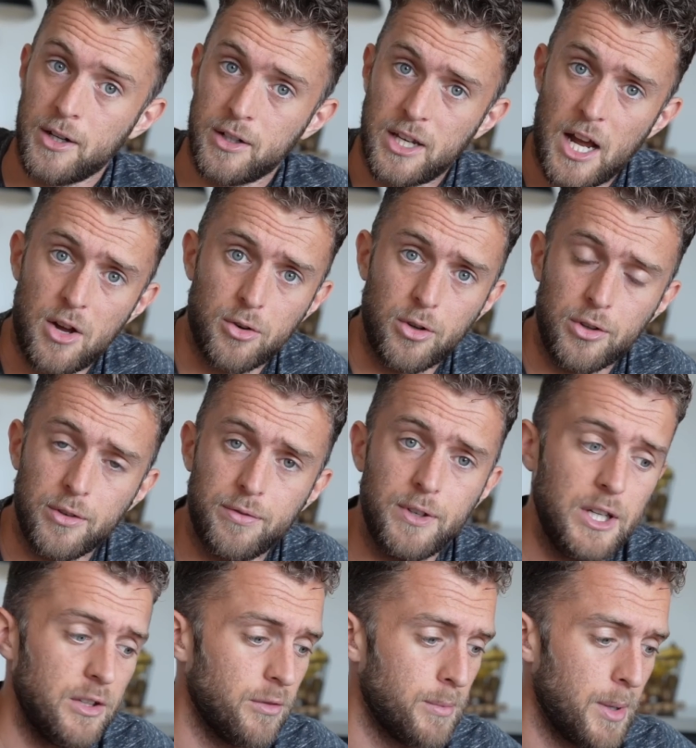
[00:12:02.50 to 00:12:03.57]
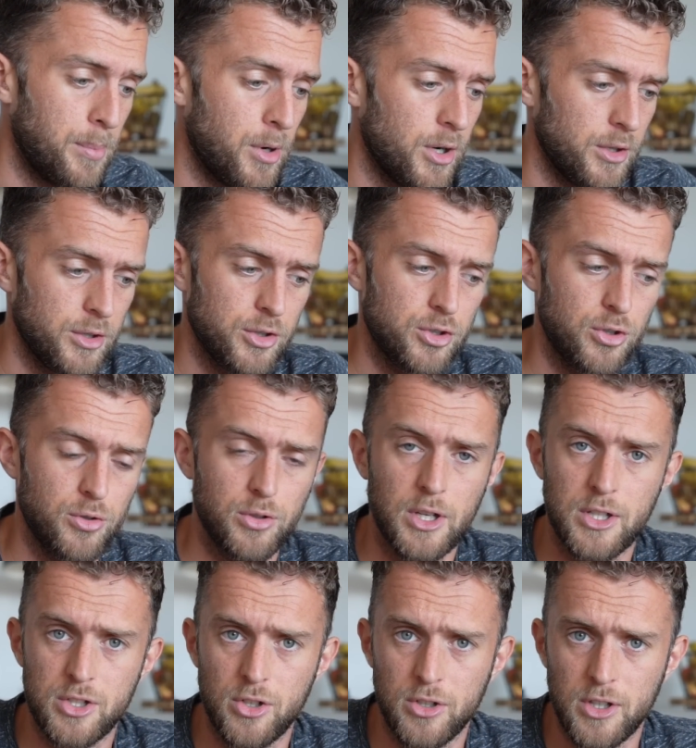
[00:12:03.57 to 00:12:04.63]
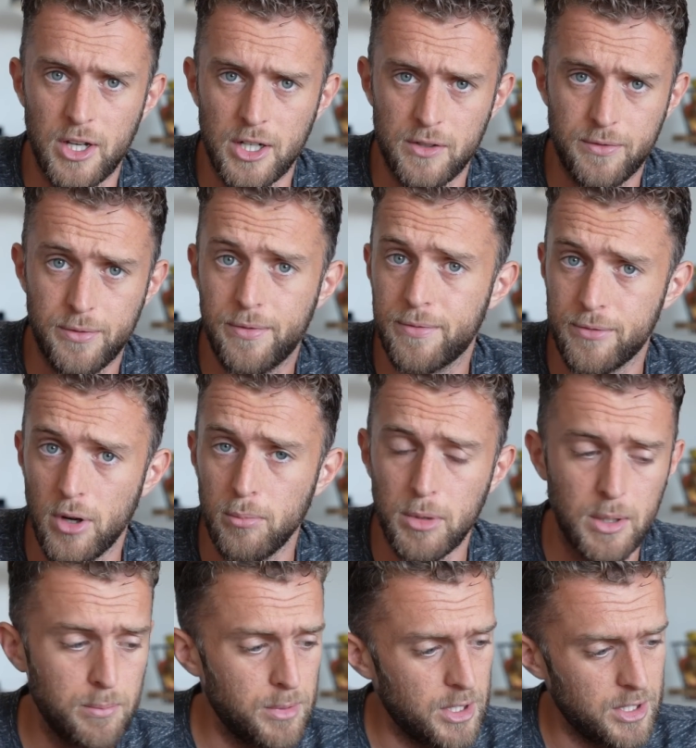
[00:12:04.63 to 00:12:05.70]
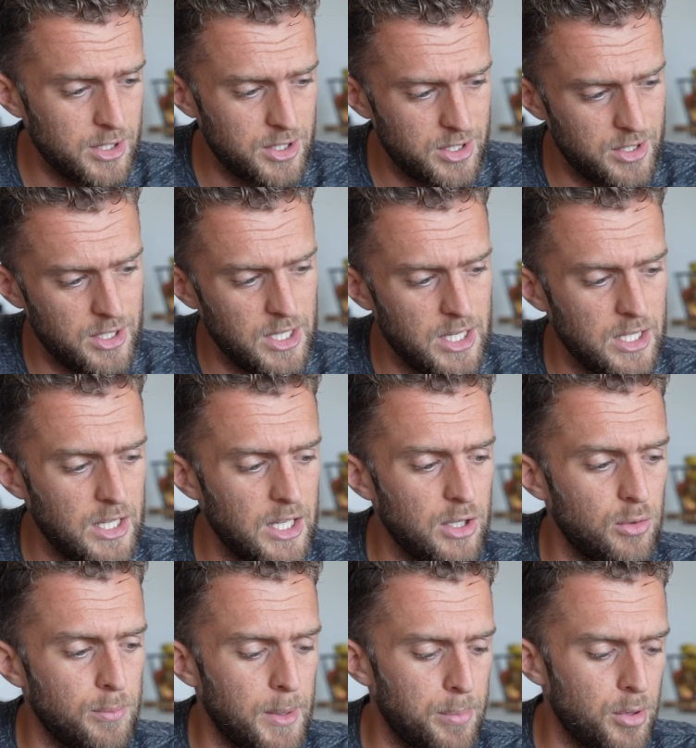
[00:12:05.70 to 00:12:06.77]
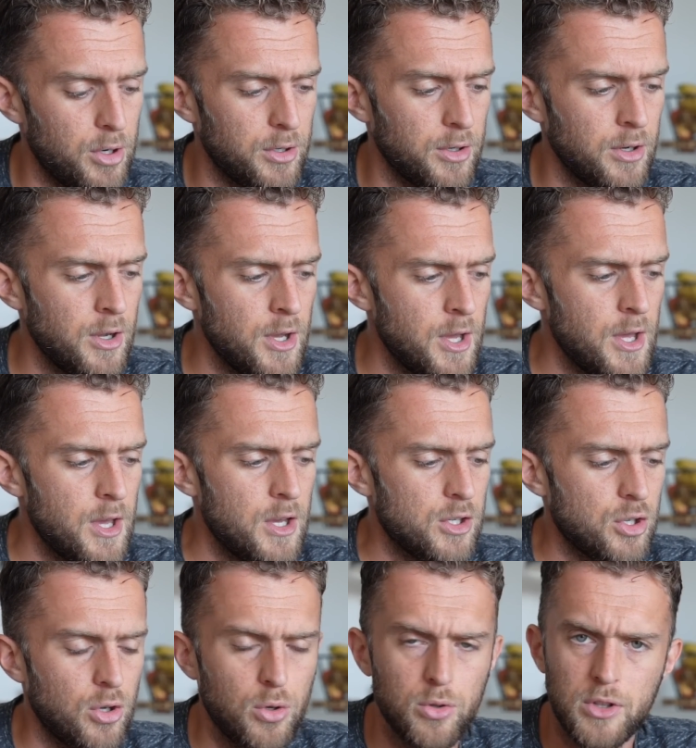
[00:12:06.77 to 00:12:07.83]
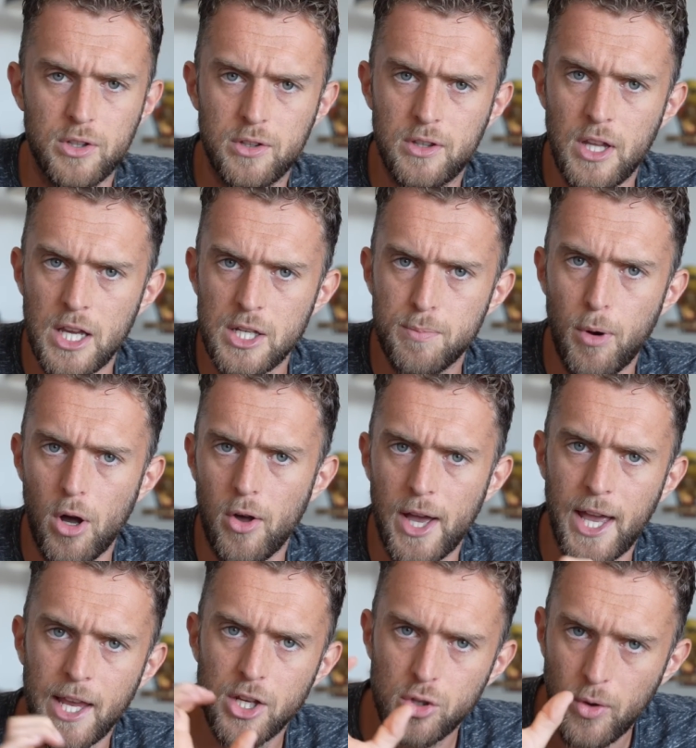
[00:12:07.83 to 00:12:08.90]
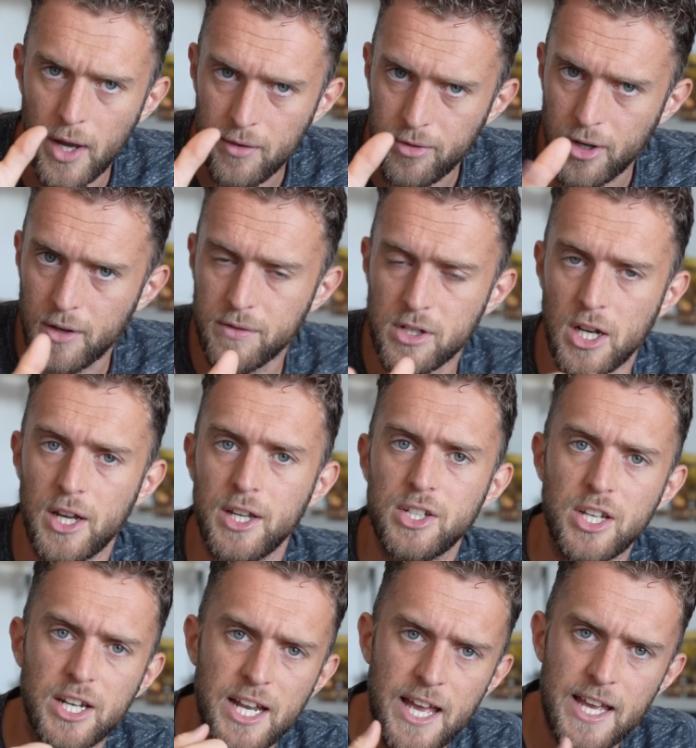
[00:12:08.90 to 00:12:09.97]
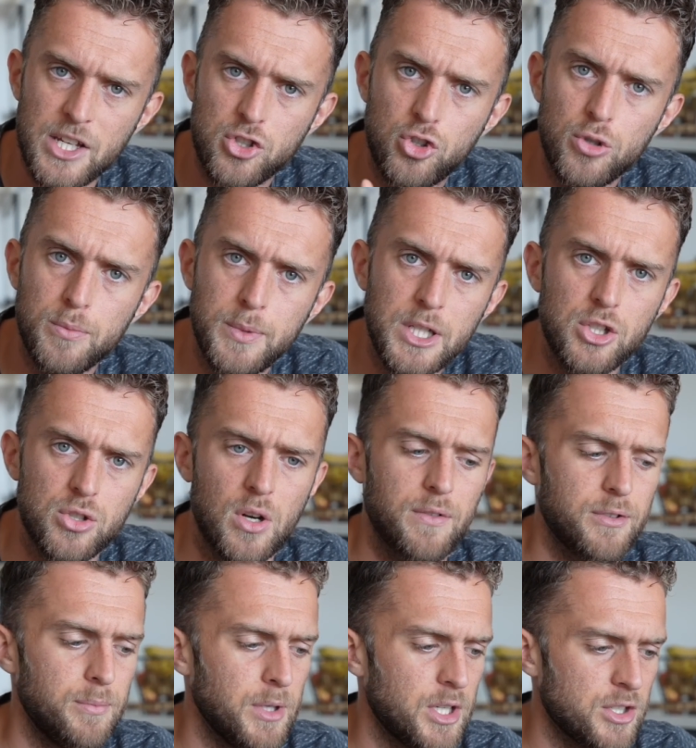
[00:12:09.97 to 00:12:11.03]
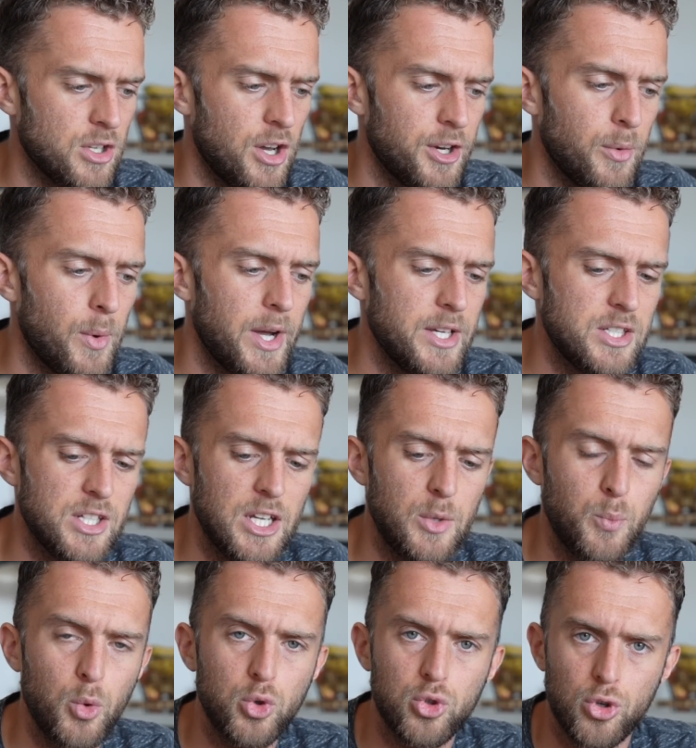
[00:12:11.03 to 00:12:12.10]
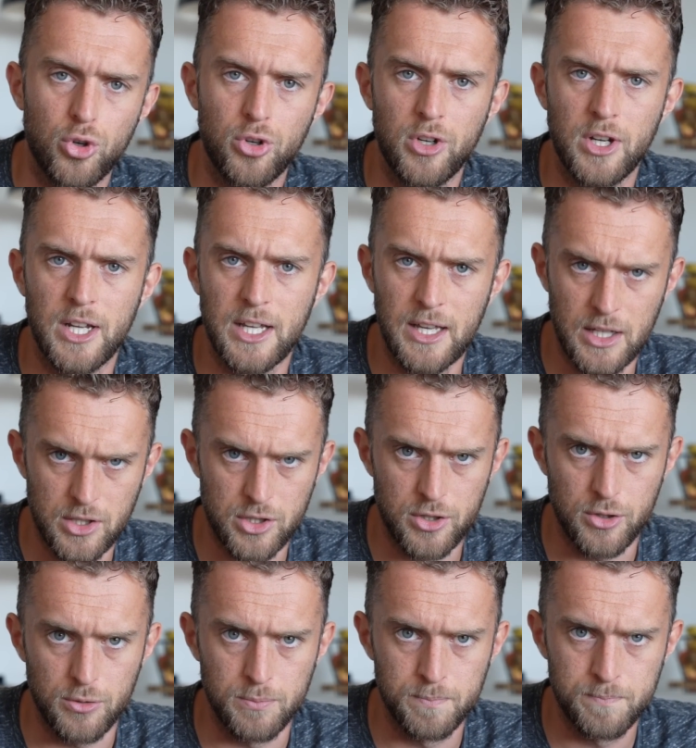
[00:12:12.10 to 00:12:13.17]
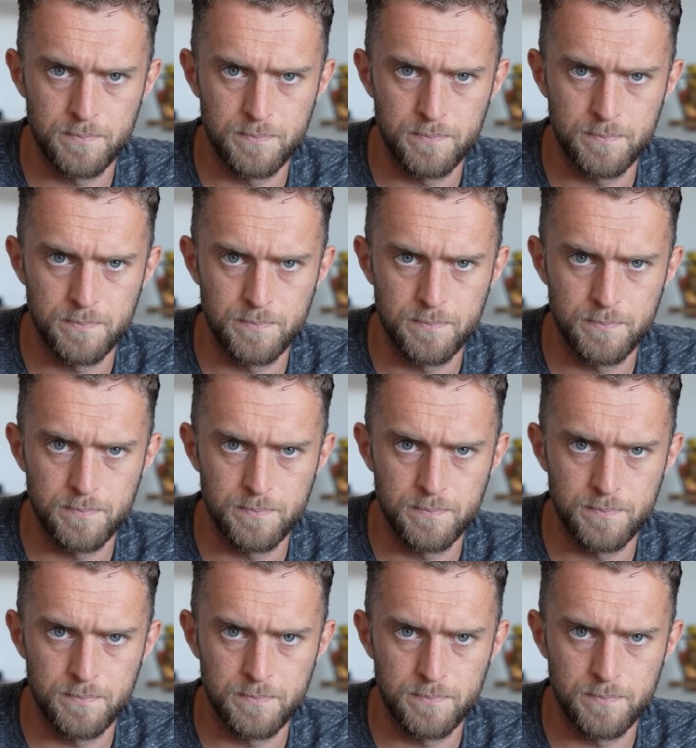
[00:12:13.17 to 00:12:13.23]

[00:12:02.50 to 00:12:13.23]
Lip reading: down on the feet of my partner. So that's not nice from me, because he can kill my partner. So this ball has to have a lot of slice and has to be soft, because otherwise it will turn against you.